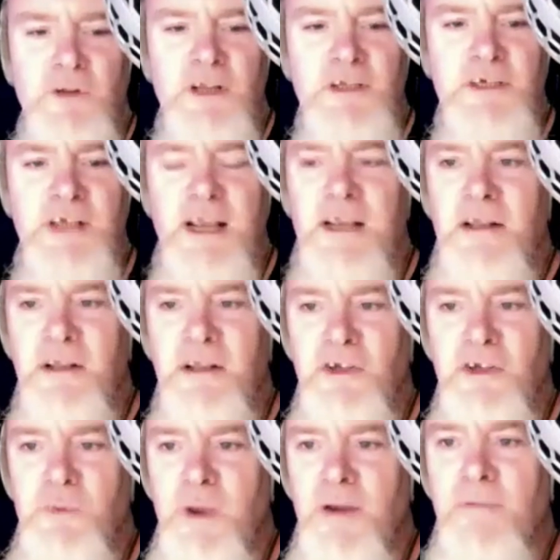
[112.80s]
in sick and they
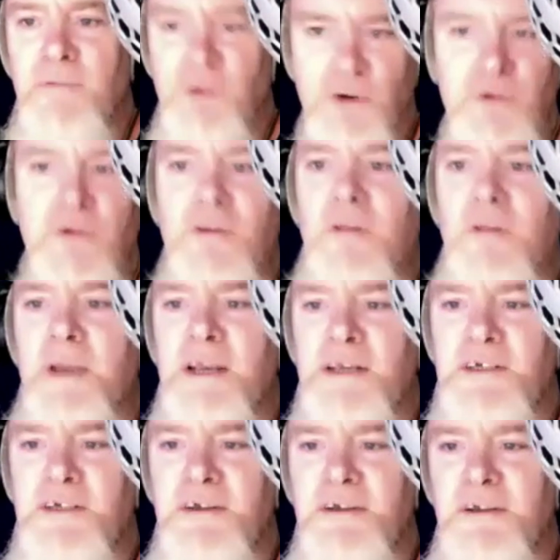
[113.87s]
just went, "You're doing the
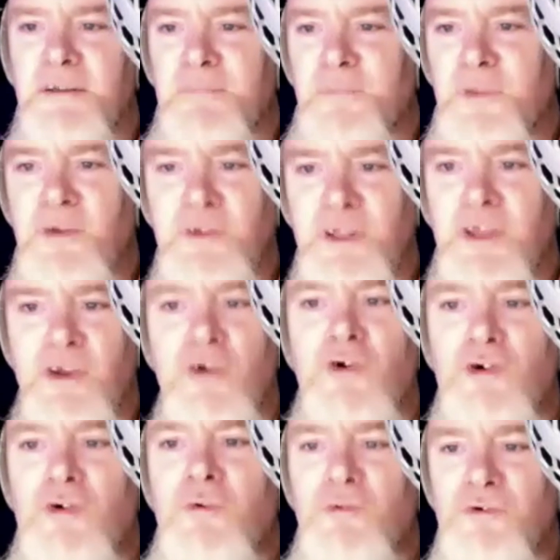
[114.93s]
mix." The
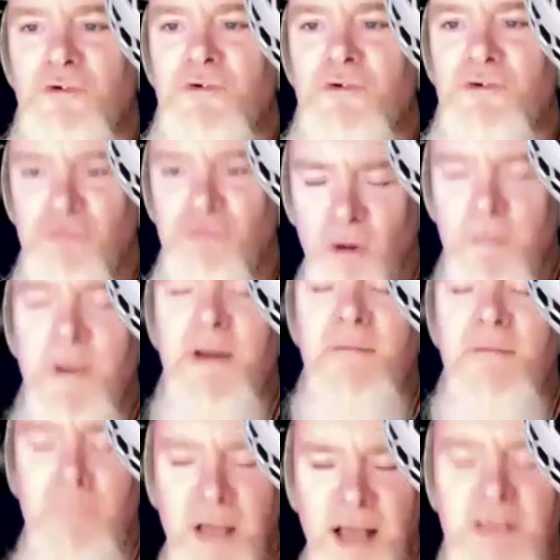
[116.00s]
usual drop
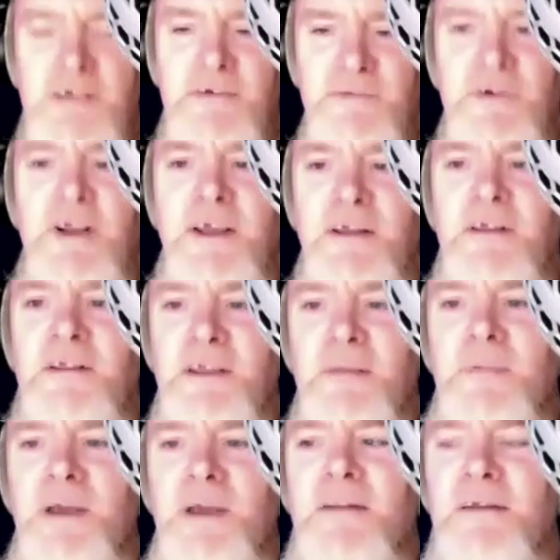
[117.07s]
in massively at the
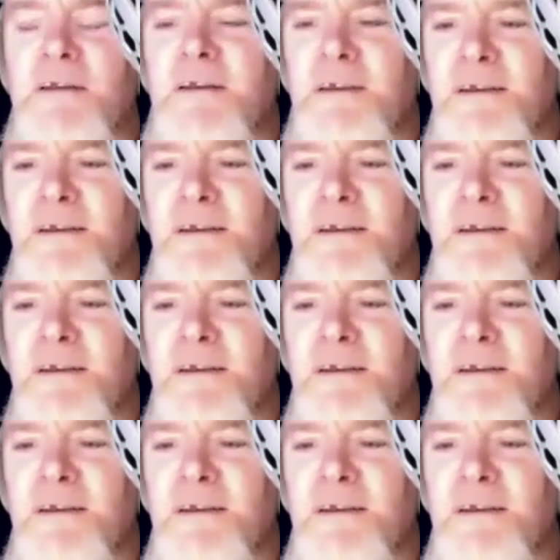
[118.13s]
deep end.